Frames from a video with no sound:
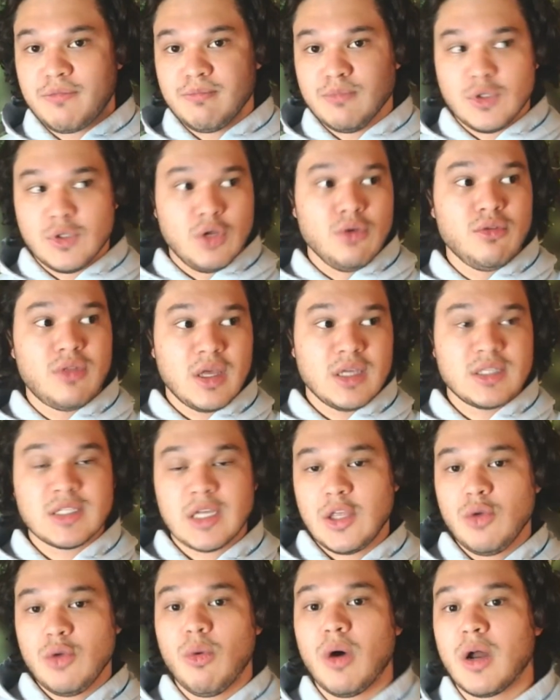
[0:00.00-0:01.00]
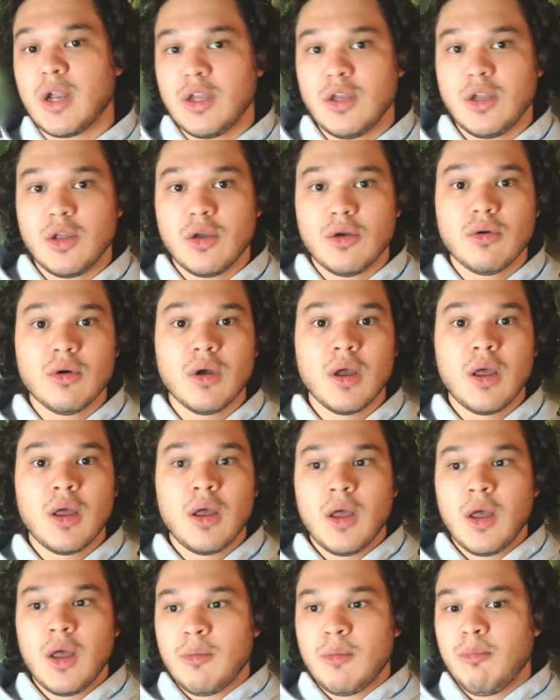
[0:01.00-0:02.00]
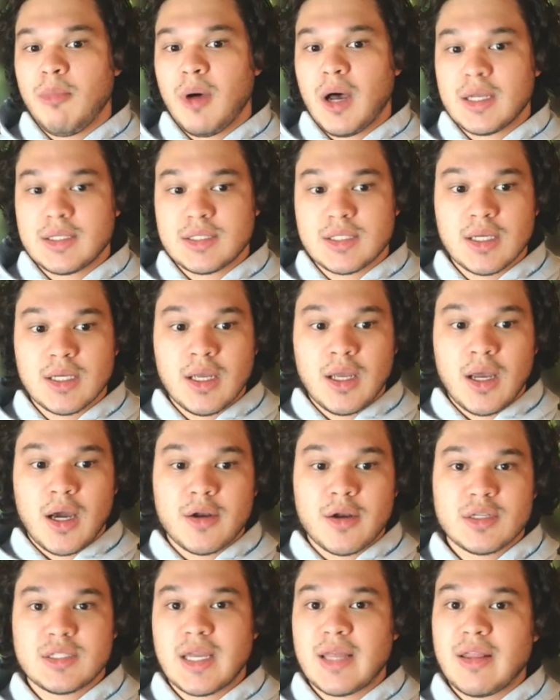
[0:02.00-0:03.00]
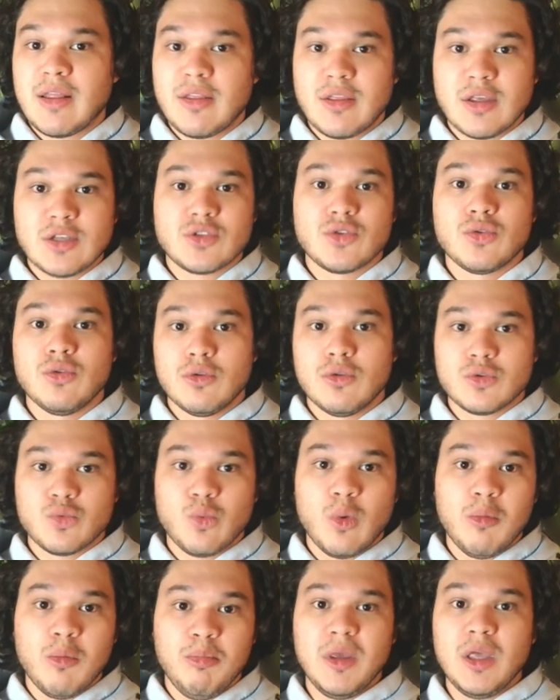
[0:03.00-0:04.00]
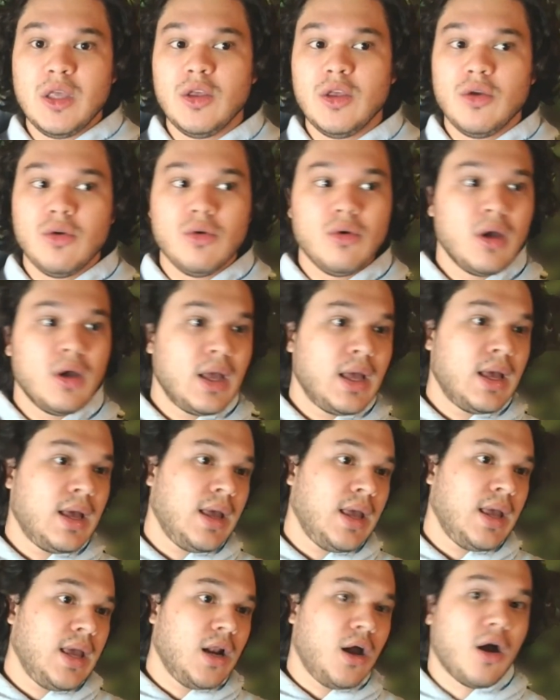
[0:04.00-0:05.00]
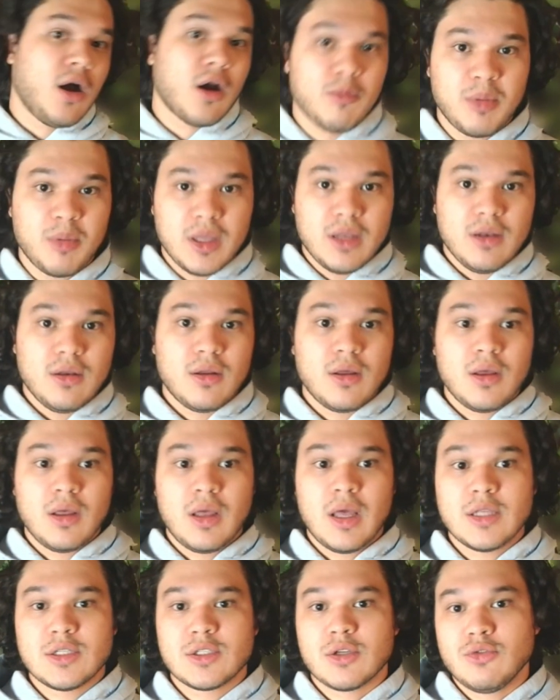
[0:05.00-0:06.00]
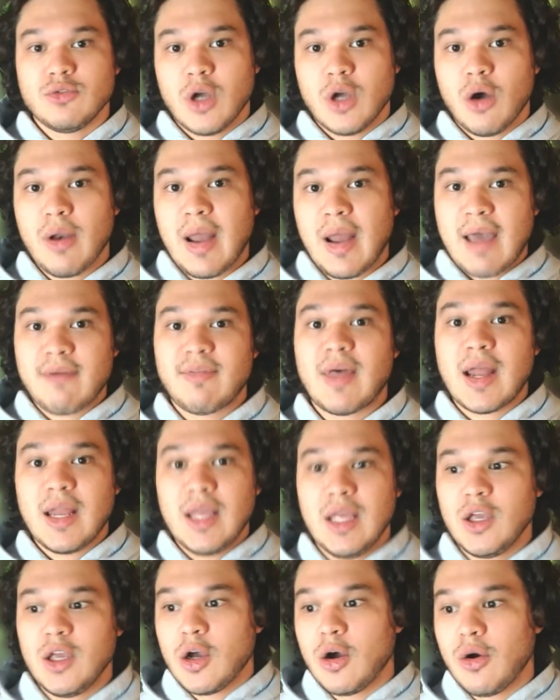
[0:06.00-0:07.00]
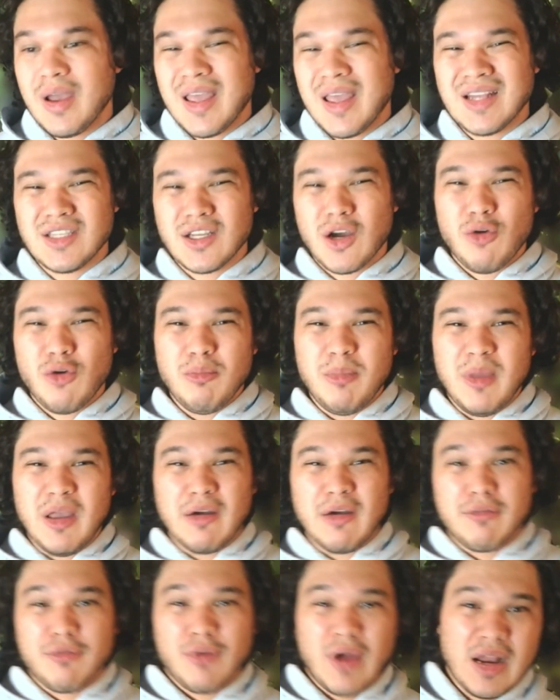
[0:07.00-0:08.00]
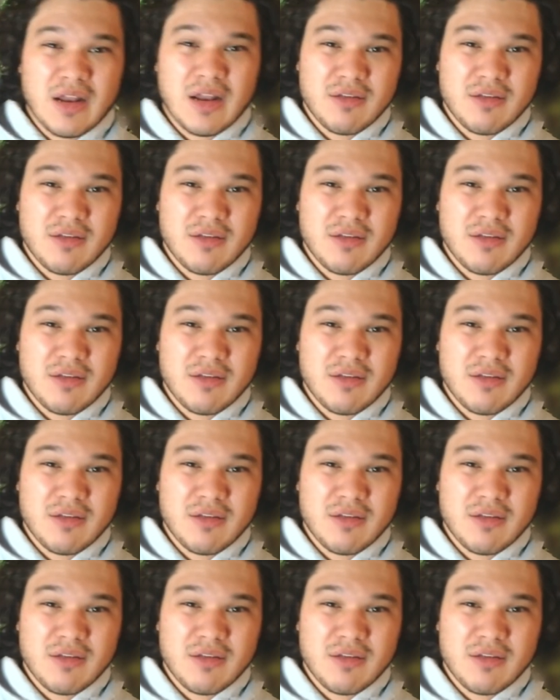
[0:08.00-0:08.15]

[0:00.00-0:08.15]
do things that you want to do, but understand that these tools will beat you in a heartbeat. And so don't have that ego and don't be afraid of